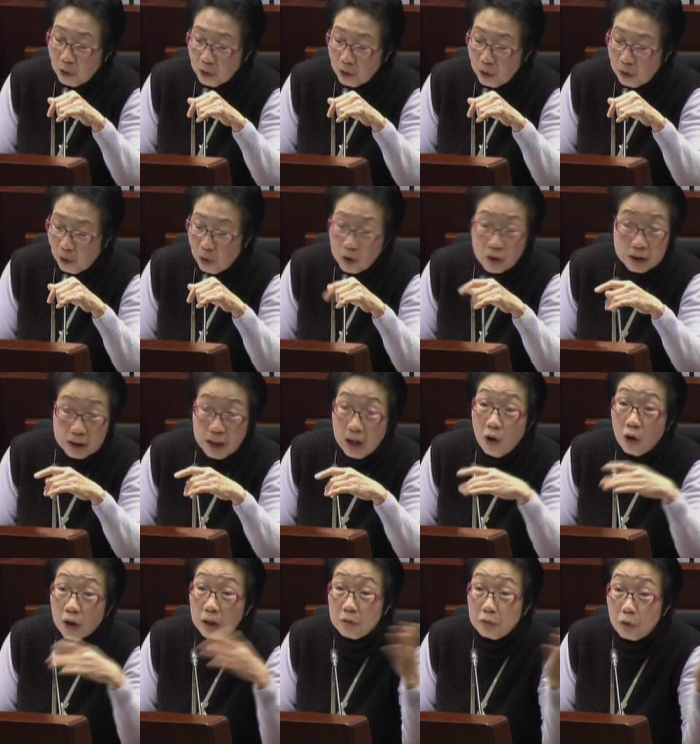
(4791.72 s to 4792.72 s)
I'm not a
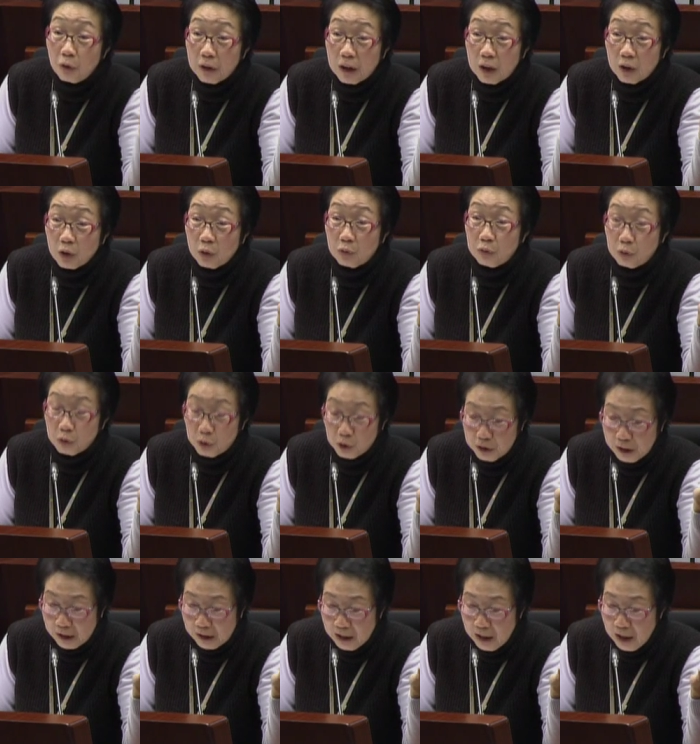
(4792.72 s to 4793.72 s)
member of this
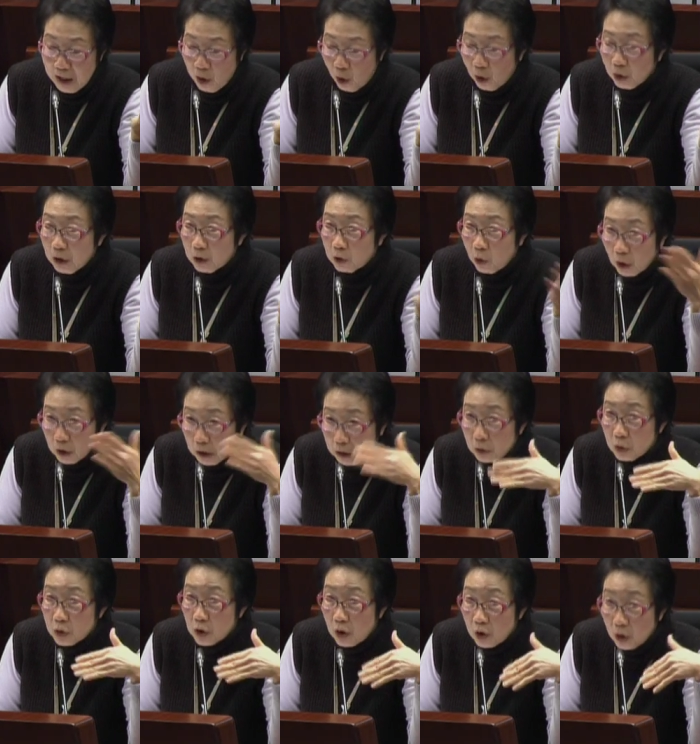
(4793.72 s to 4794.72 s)
subcommittee. I'm the
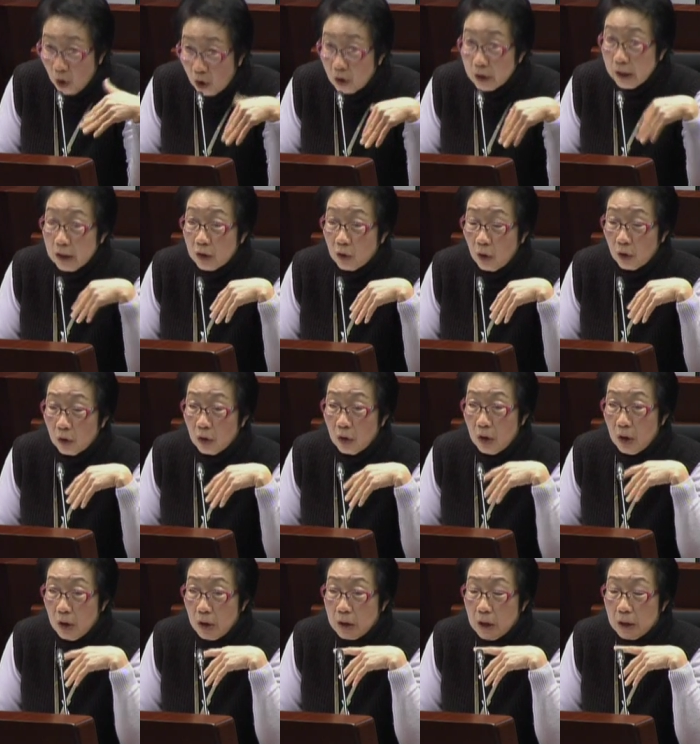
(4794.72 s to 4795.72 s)
vice chairman of
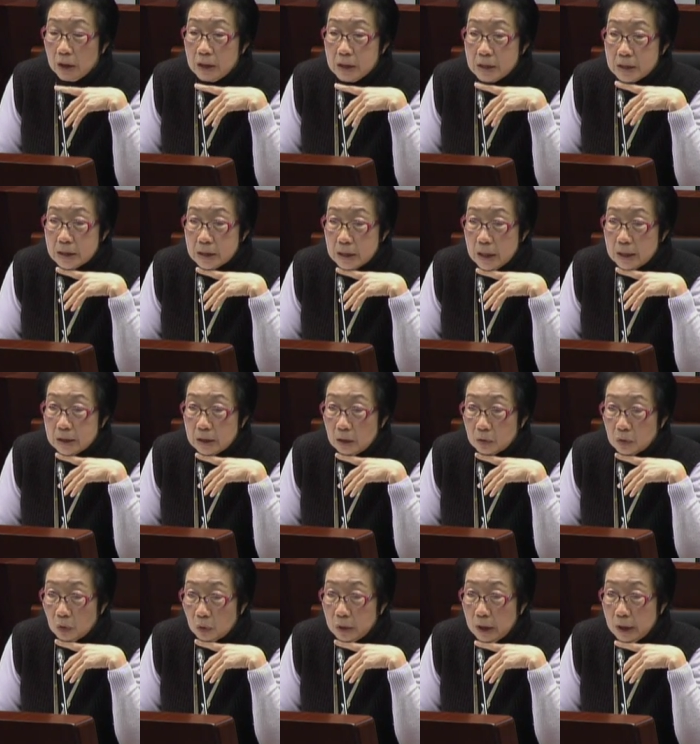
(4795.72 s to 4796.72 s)
the welfare panel. I have
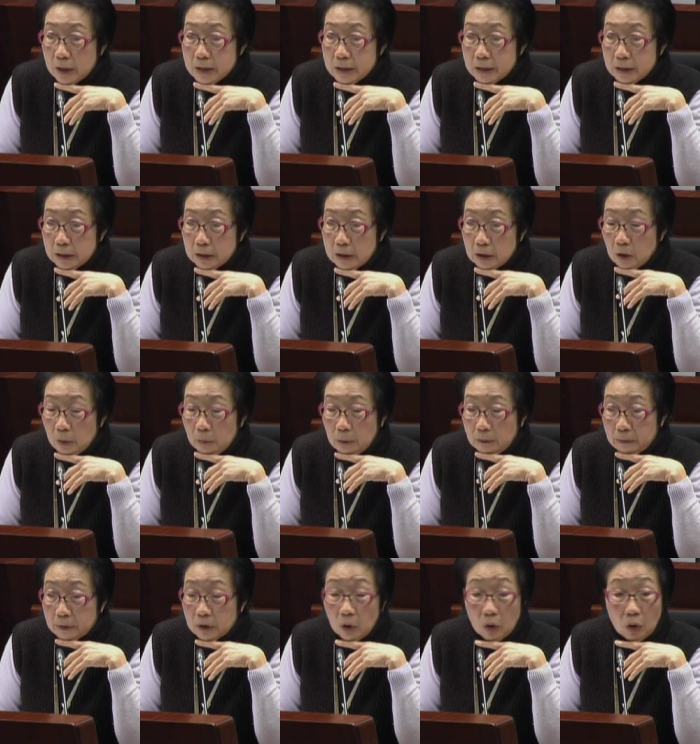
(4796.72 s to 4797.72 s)
another meeting next
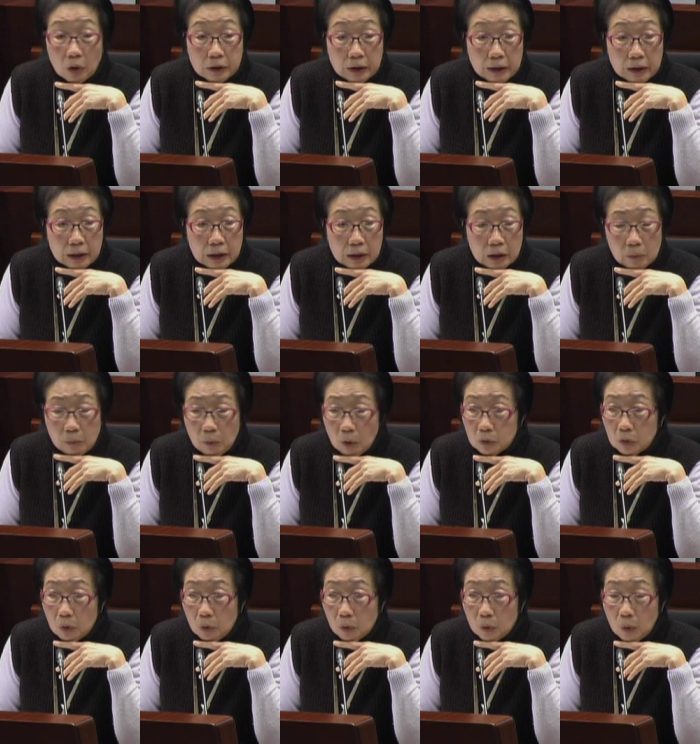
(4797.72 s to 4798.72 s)
door, but I would like to say
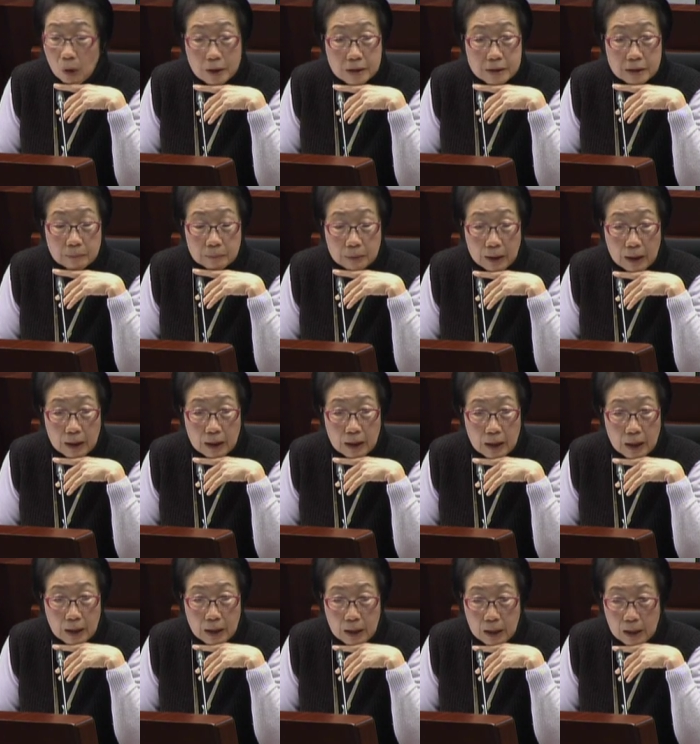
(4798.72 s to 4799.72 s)
something here. A
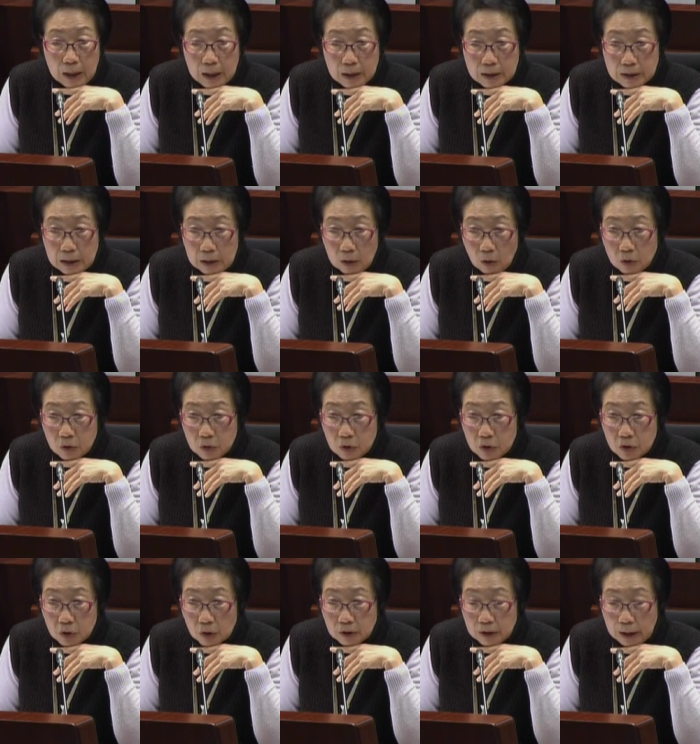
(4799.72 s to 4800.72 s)
number of residents
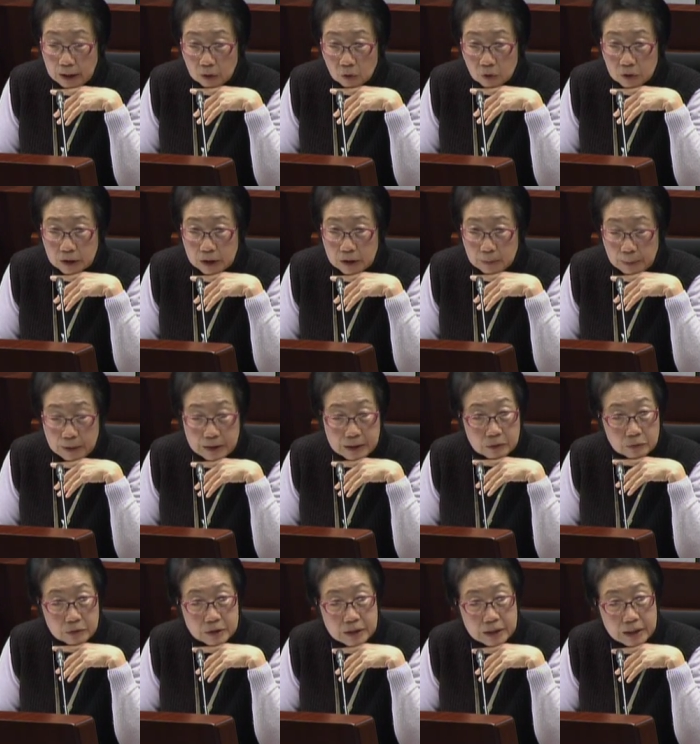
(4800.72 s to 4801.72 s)
have talked to me, so I'm
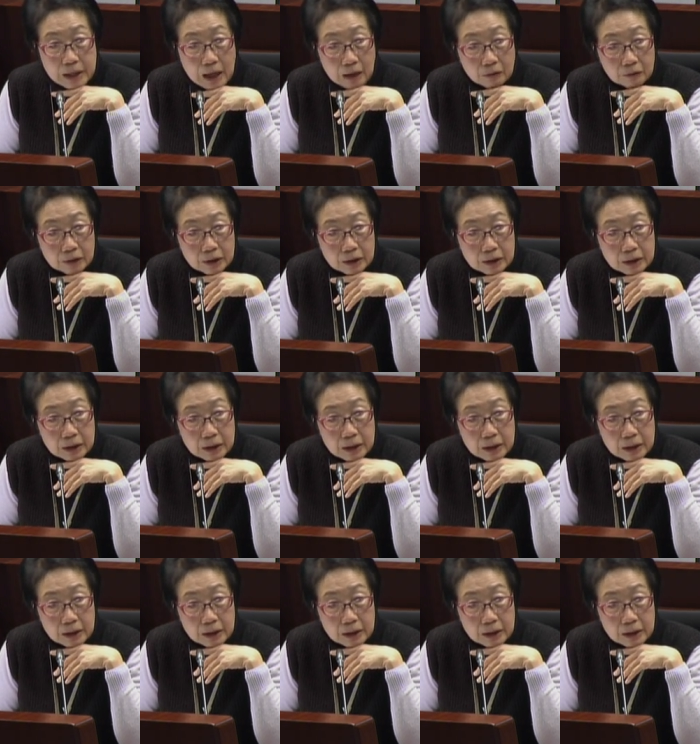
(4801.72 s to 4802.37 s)
very concerned about